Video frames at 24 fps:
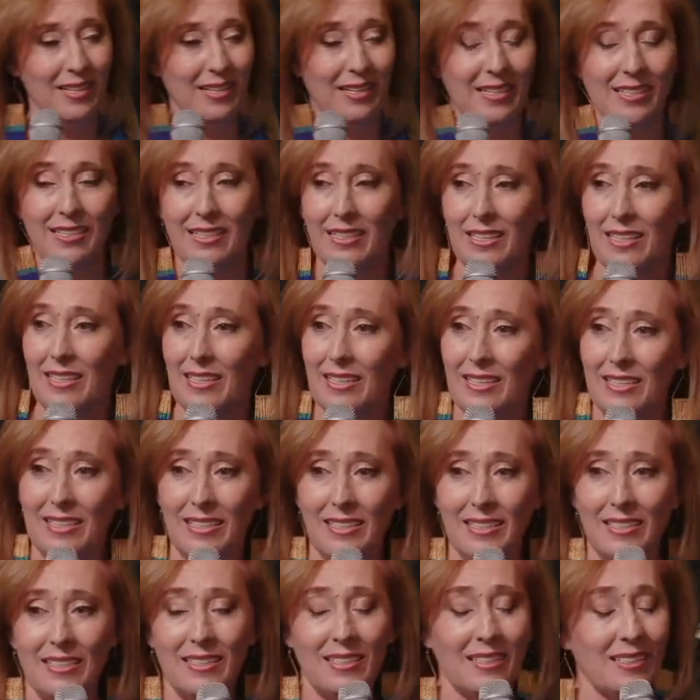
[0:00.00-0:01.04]

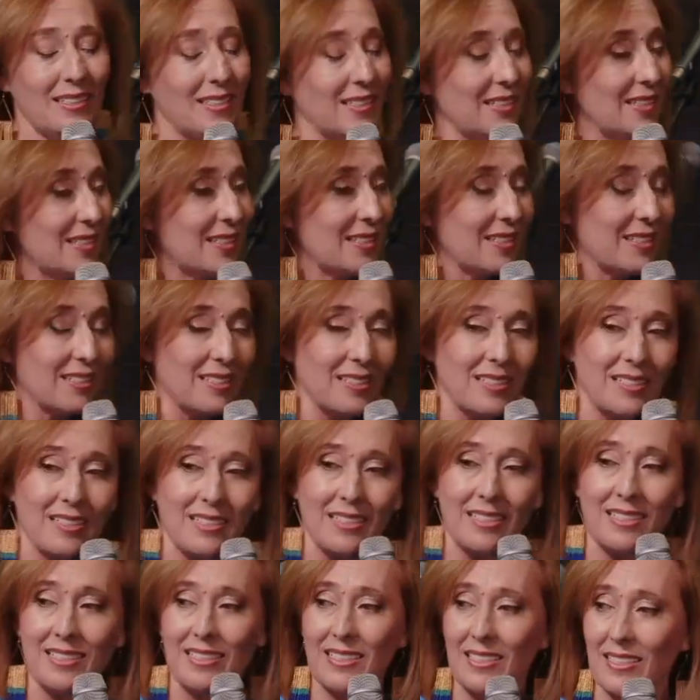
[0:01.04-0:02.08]

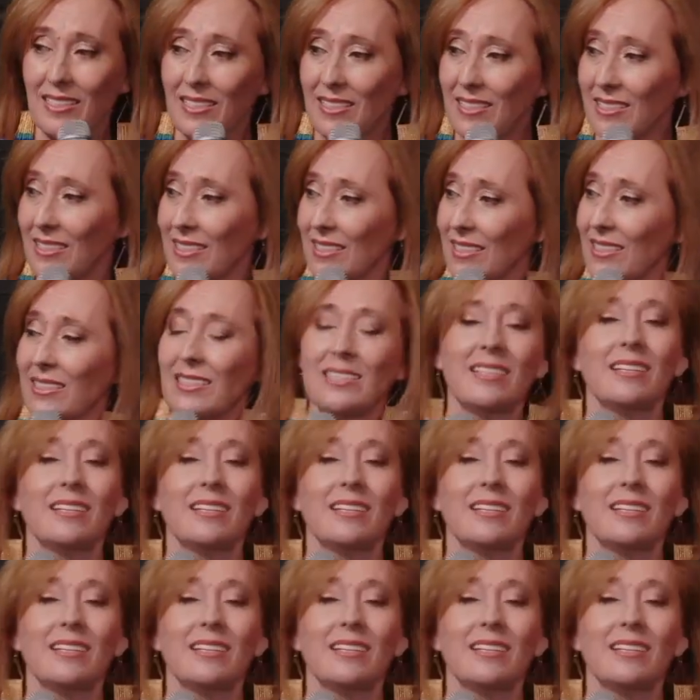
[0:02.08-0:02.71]
Nothing is said.